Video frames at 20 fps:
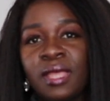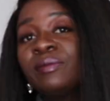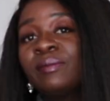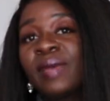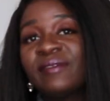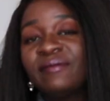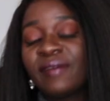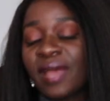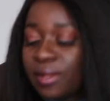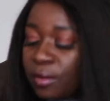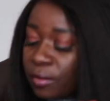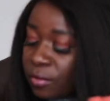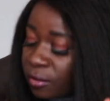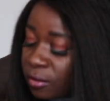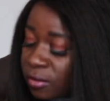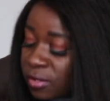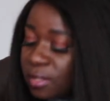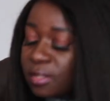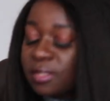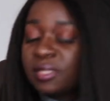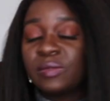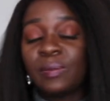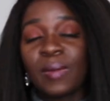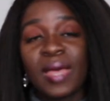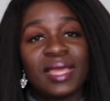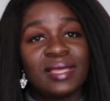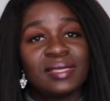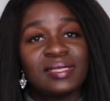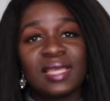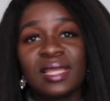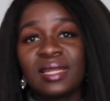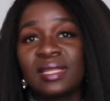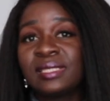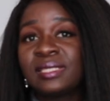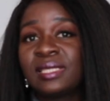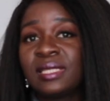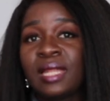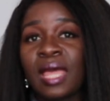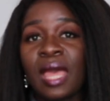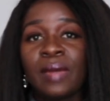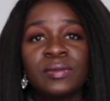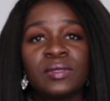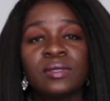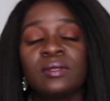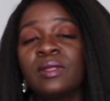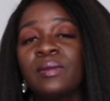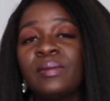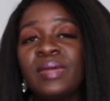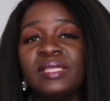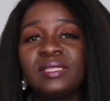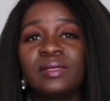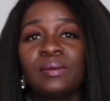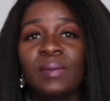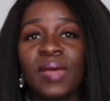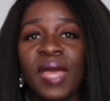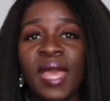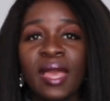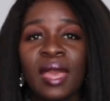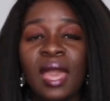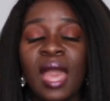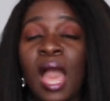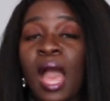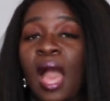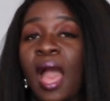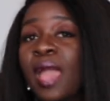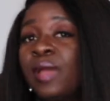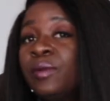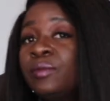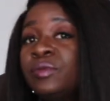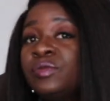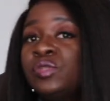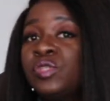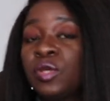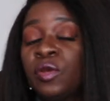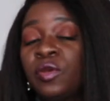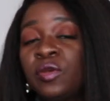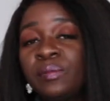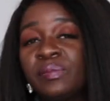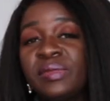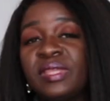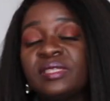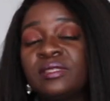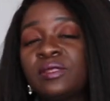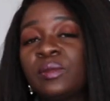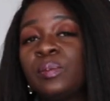My final thoughts on this bag is that it's an absolute amazing bag. I would term this the